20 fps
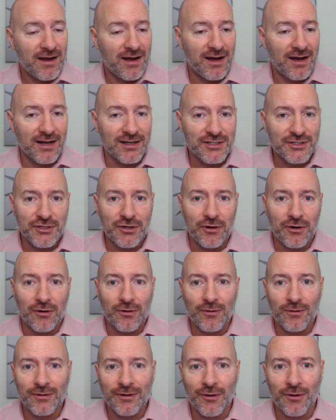Uh,
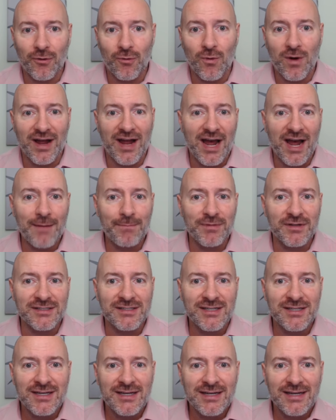so you know what
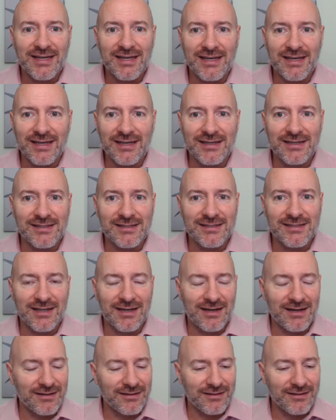happens is
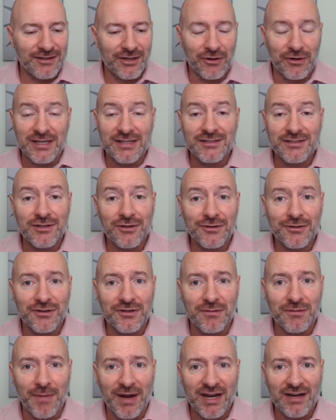uh, you know is there the
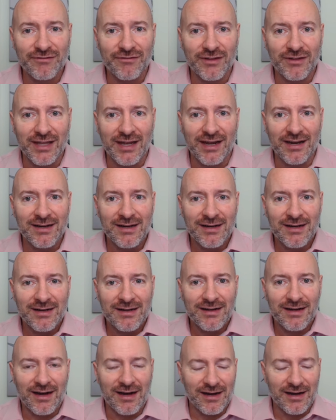demand for that?
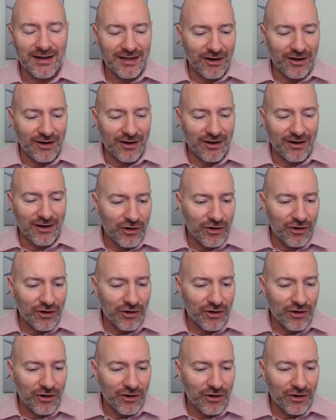Uh, are there going to be
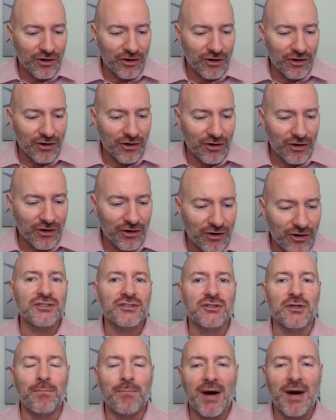enough investors
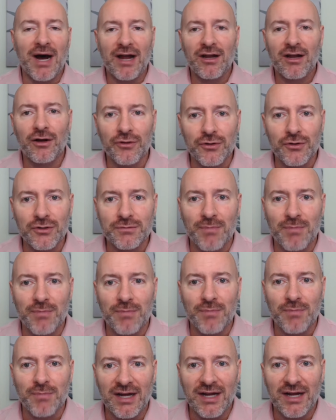to buy all those
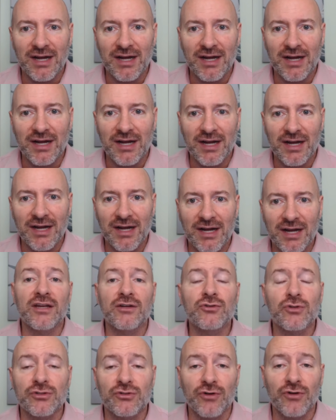bonds, and at what
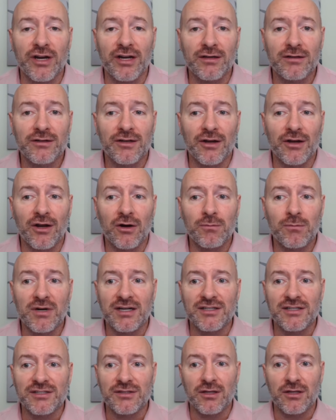interest rate? You know,
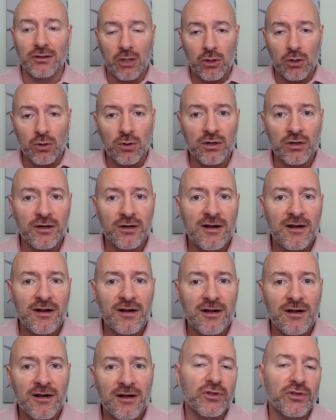because the lower
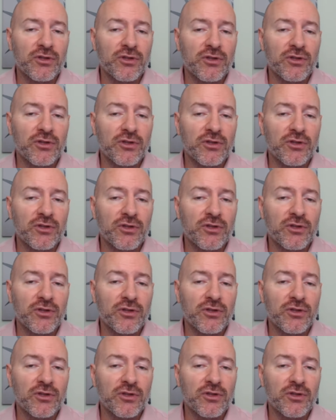the lower interest
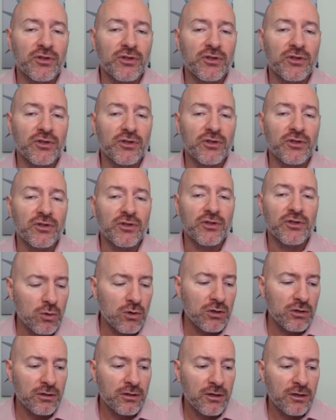rate uh, or the
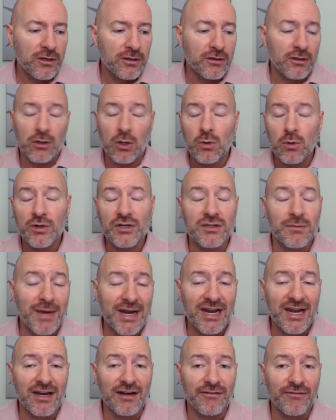lower the lower
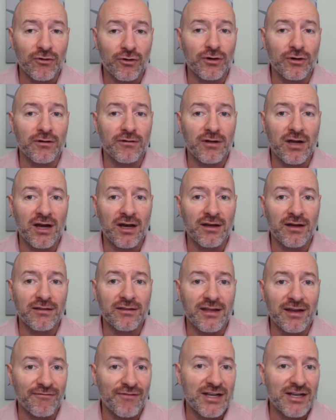demand for uh,
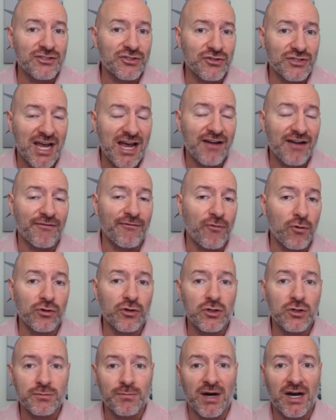investors have for
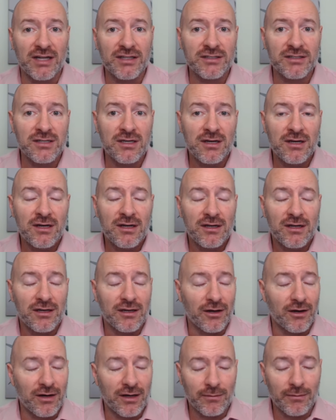those bonds, you
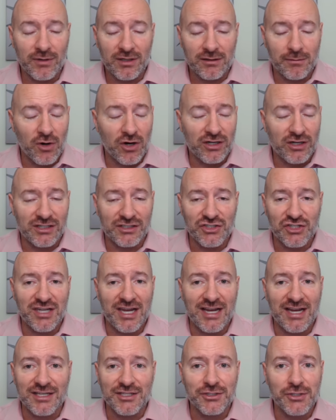know, I mean, the market just
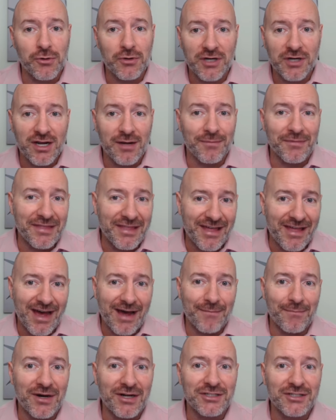can't soak up
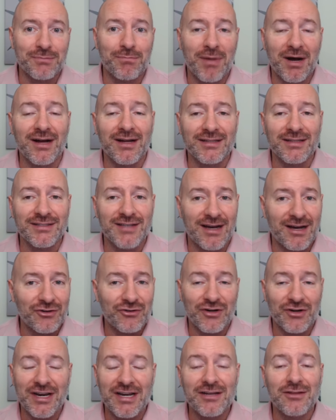that much bonds,
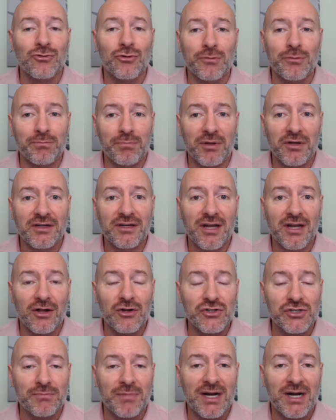183 billion
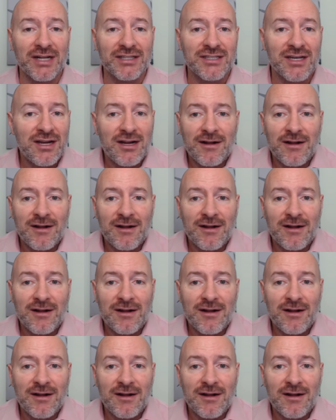dollars in bonds.